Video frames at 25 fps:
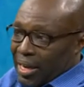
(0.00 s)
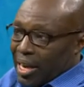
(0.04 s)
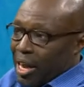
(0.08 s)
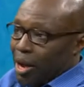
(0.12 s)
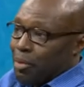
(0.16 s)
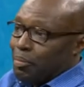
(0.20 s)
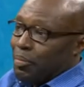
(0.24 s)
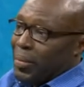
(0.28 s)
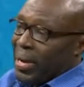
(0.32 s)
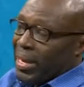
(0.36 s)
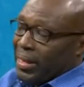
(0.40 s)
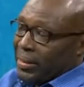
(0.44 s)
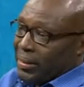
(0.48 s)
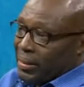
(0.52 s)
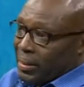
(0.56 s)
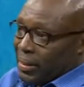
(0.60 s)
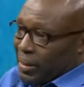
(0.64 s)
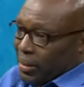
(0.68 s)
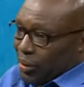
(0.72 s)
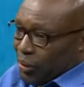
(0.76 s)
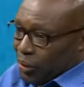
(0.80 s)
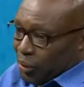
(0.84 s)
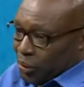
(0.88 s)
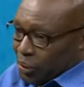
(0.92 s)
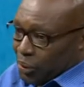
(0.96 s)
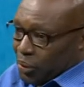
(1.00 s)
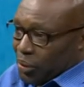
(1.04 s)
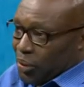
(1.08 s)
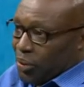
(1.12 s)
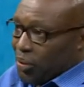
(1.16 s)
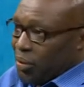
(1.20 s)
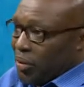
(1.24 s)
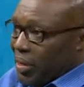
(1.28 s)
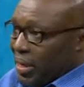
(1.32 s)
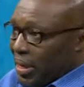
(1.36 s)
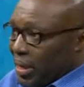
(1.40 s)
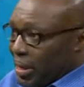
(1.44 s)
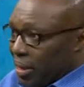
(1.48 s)
ambassador
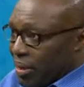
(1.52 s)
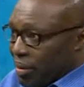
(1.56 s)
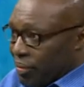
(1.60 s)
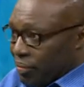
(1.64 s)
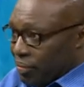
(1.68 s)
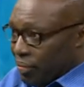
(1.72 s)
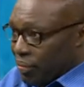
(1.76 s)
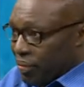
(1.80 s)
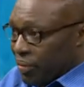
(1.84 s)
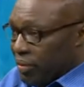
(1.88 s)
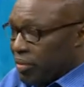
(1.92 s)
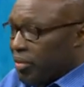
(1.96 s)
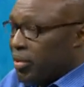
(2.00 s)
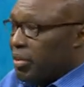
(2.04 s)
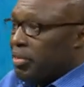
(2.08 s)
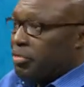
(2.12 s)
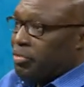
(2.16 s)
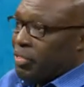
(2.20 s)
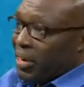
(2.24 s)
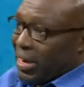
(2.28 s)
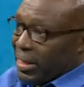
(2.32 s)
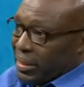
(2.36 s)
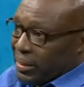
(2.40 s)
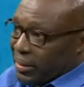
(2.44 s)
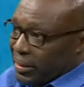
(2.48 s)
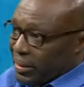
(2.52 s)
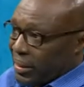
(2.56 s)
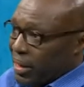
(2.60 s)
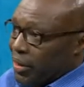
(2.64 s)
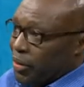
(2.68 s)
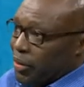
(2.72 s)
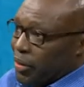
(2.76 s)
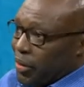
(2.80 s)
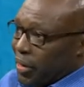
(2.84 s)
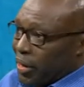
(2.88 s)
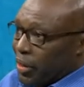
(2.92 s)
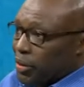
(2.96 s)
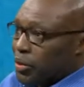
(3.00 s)
to France and
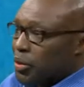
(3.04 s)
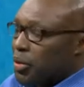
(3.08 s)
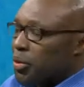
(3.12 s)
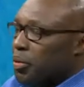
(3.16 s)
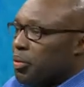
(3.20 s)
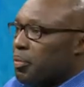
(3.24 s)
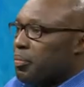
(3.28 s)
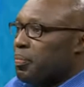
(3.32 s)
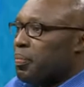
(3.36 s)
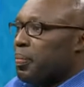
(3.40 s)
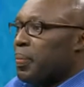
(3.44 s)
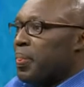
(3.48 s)
UNESCO,